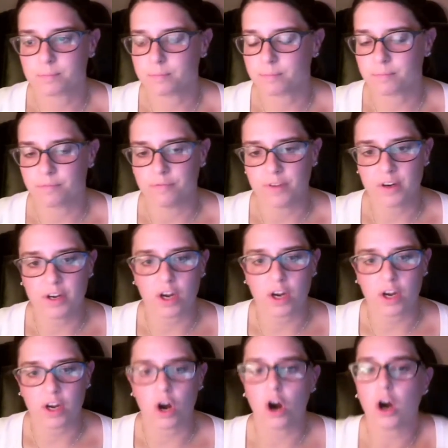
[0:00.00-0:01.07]
very
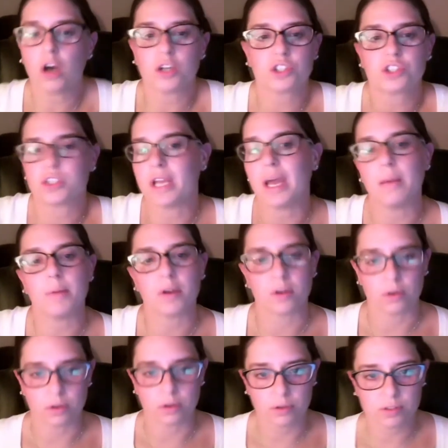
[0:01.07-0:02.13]
harsh
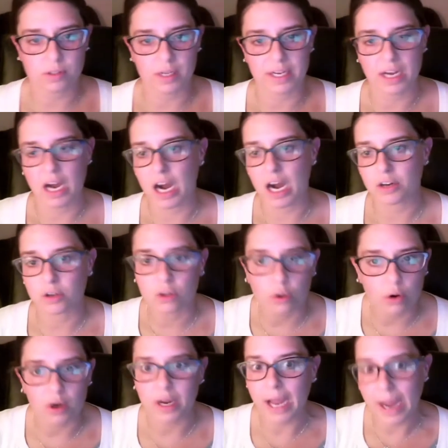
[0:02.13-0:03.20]
chemicals like
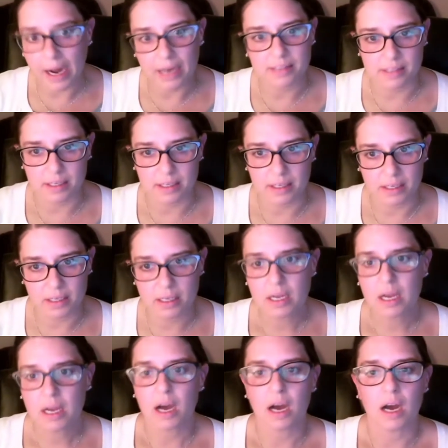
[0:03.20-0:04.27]
hydrochloric acid,
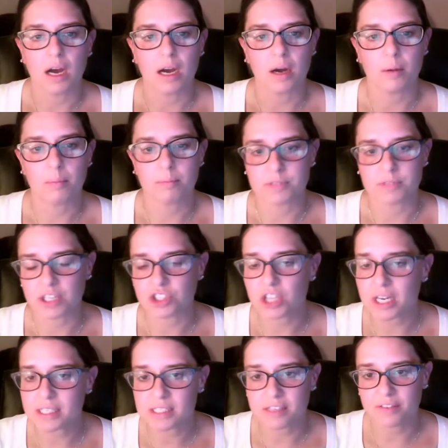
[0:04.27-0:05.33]

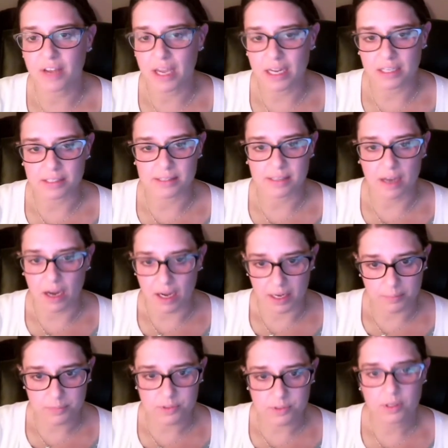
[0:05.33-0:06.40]
digestive
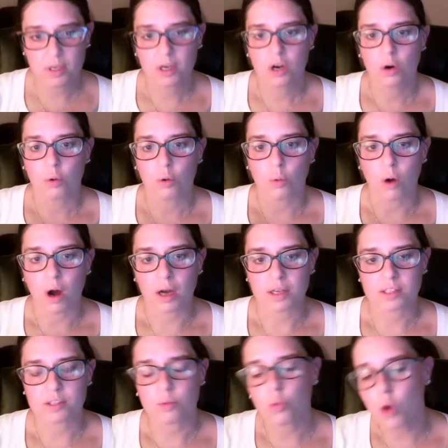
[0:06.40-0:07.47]
enzymes,
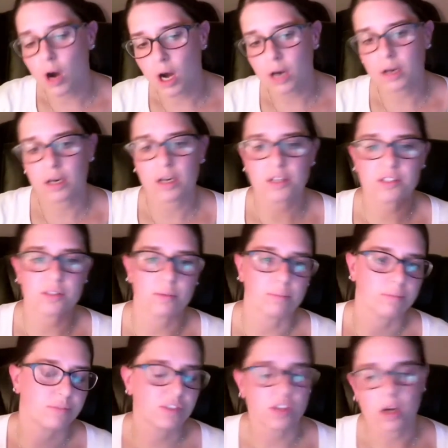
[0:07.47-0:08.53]
some water,
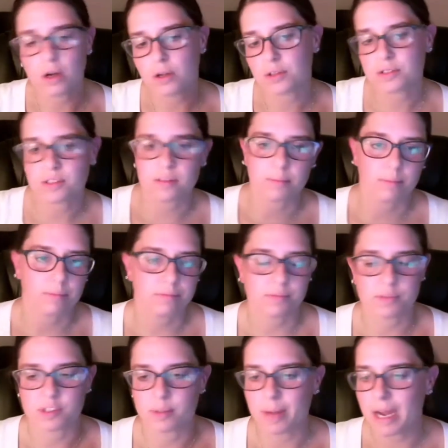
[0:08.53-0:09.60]
some salt, some
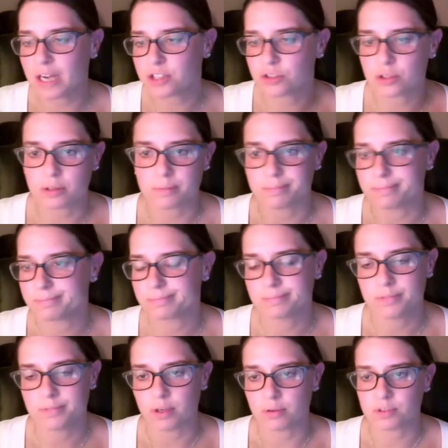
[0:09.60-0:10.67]
extra,
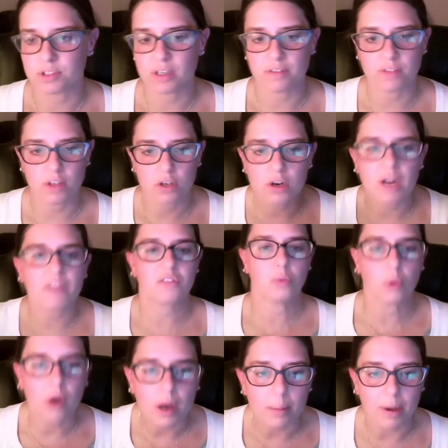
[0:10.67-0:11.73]
stuff that you don't have to
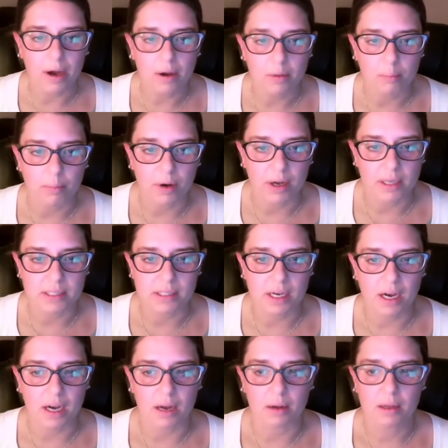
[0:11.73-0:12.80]
worry about. But
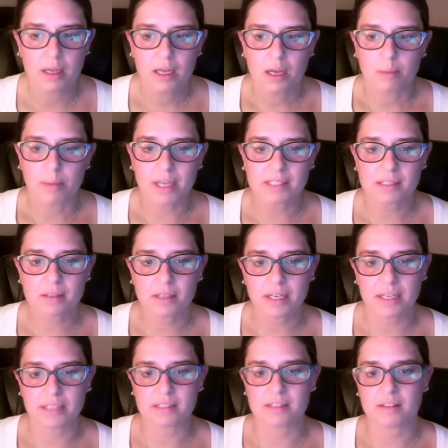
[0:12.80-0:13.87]
basically,
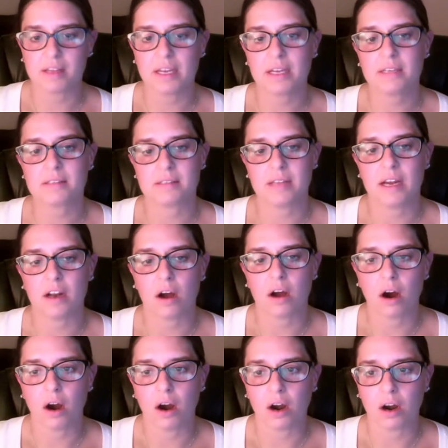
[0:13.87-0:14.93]
it's things that
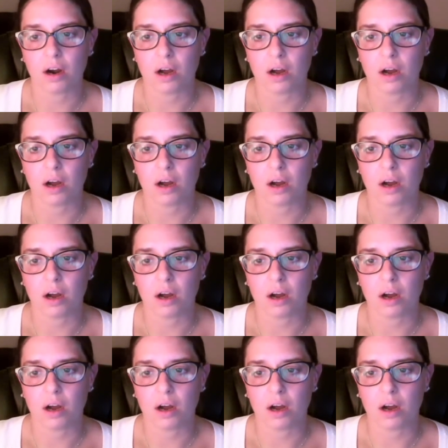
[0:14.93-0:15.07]
are